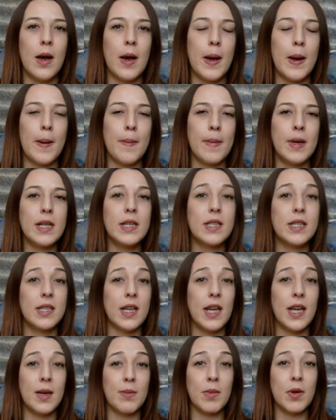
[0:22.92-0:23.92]
It's
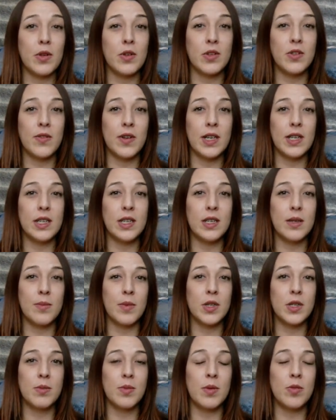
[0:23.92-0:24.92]
staying motivated that
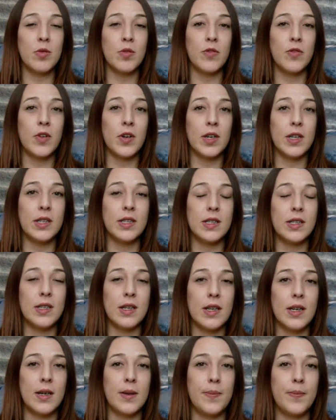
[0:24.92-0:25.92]
most people find
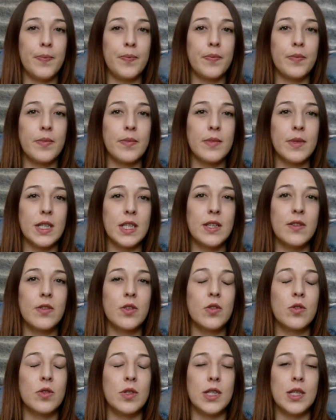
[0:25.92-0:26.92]
the
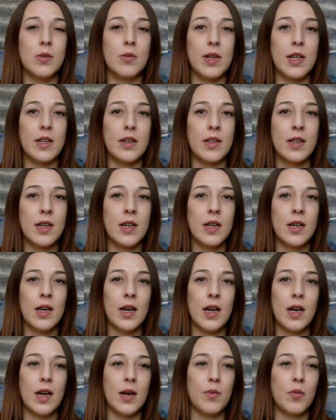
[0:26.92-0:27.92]
difficulty with.
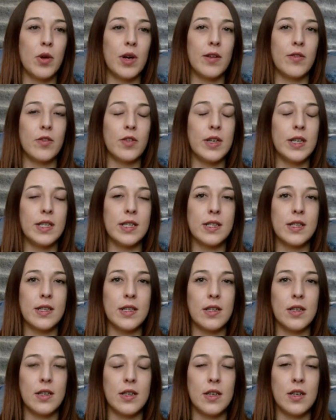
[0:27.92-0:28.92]
Whatever it is
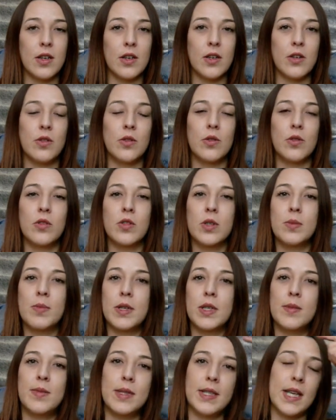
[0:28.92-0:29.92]
that you're
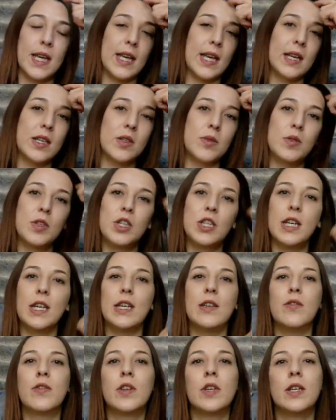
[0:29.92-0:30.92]
supposed to be setting out to
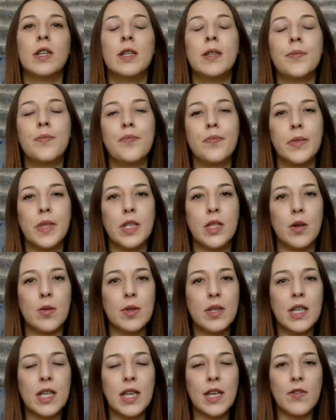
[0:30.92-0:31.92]
achieve. So I'm
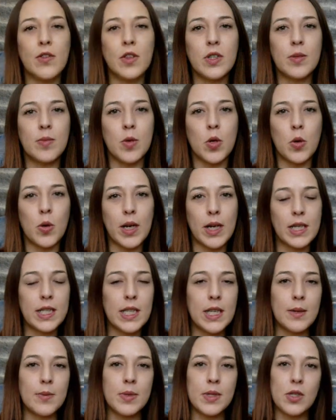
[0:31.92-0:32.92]
just going to give you some quick
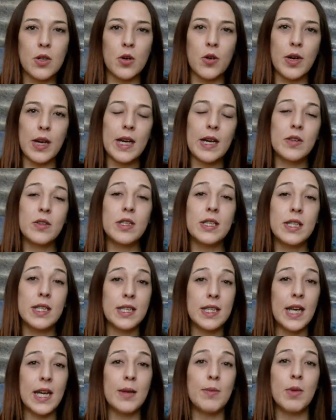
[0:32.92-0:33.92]
tips on how to
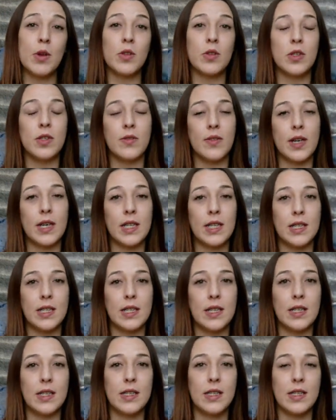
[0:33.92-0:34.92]
stay
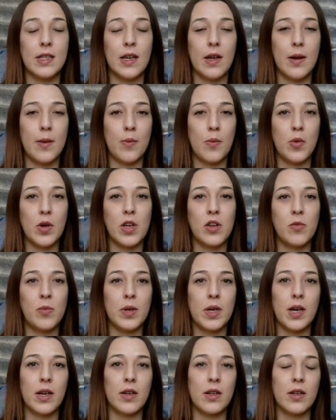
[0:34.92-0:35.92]
motivated when you've
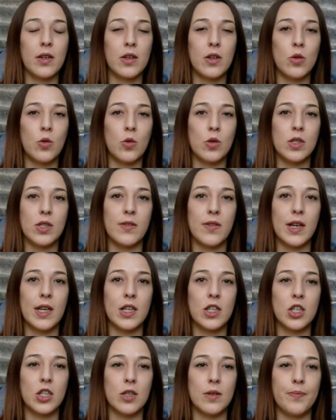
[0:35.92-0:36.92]
begun a course of
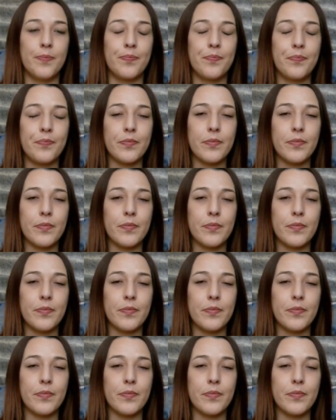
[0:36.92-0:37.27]
action.